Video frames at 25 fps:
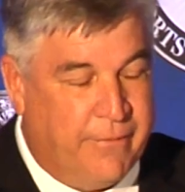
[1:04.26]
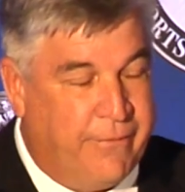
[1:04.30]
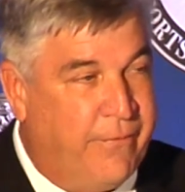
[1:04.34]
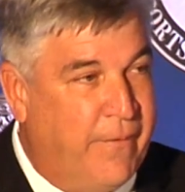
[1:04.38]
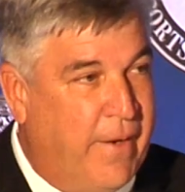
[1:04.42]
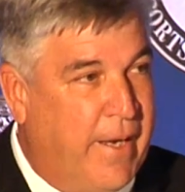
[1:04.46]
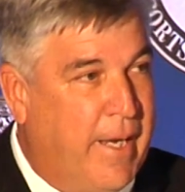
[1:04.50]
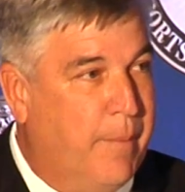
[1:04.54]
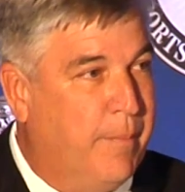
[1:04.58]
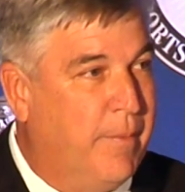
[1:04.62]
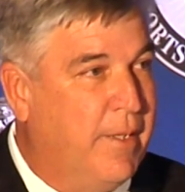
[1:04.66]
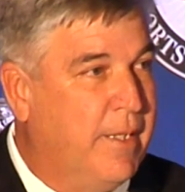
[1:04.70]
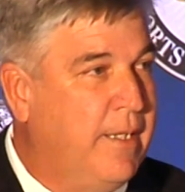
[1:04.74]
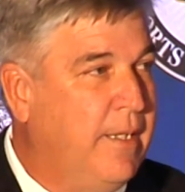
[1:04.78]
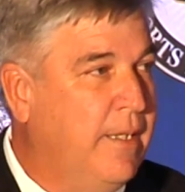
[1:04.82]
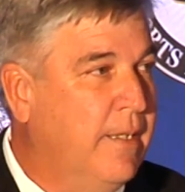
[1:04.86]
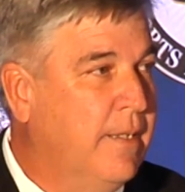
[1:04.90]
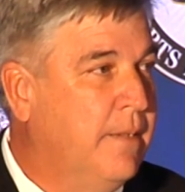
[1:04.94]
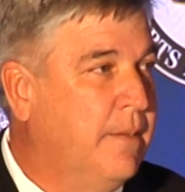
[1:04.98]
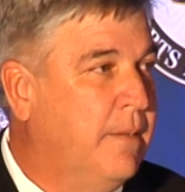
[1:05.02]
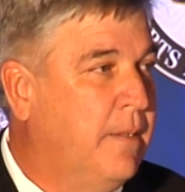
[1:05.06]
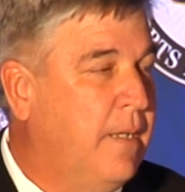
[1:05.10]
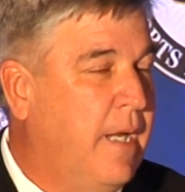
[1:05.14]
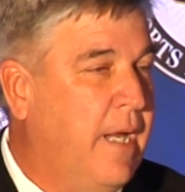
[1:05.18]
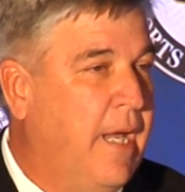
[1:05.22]
of family
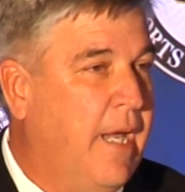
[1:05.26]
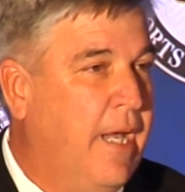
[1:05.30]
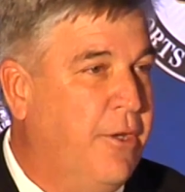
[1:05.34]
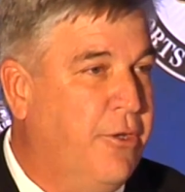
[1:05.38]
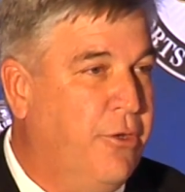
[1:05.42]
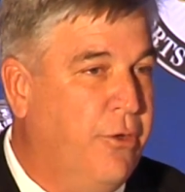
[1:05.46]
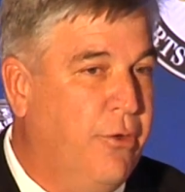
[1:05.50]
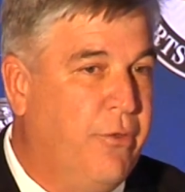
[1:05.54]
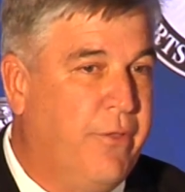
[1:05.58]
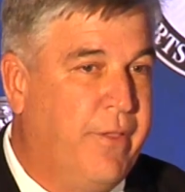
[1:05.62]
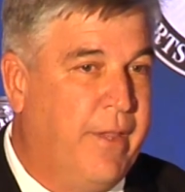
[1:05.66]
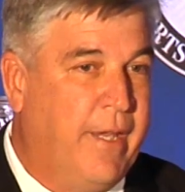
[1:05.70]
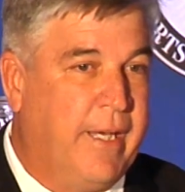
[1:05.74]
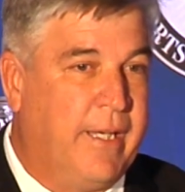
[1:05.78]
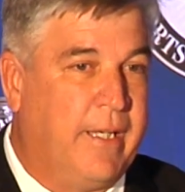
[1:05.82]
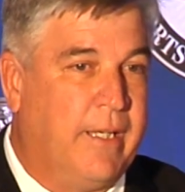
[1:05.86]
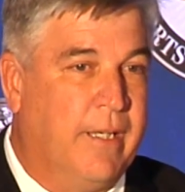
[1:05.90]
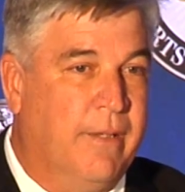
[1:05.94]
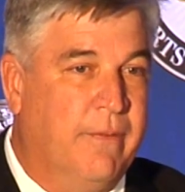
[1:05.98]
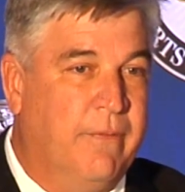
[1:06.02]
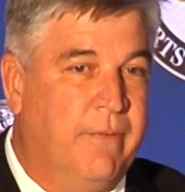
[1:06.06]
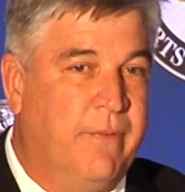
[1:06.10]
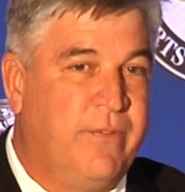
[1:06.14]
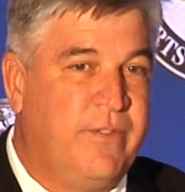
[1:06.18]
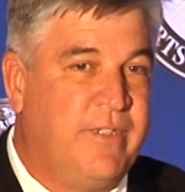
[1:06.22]
and you think
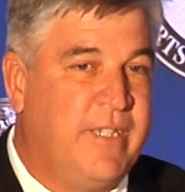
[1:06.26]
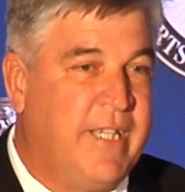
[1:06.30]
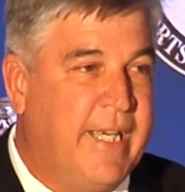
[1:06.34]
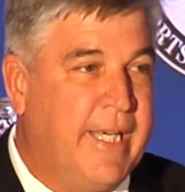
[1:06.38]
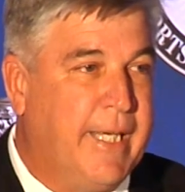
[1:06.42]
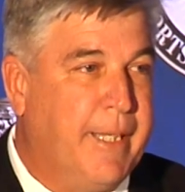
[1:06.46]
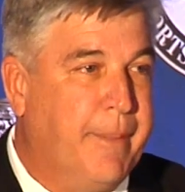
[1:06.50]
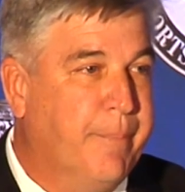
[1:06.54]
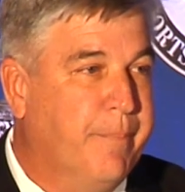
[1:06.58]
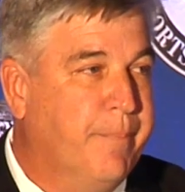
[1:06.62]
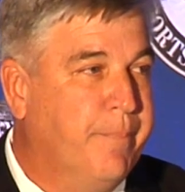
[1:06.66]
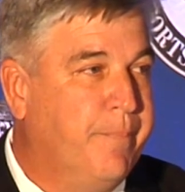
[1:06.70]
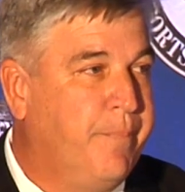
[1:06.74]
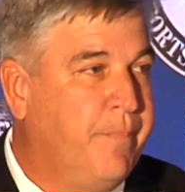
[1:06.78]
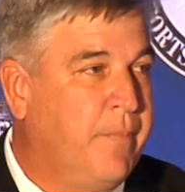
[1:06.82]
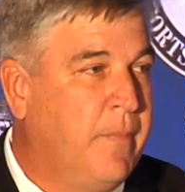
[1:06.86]
of team.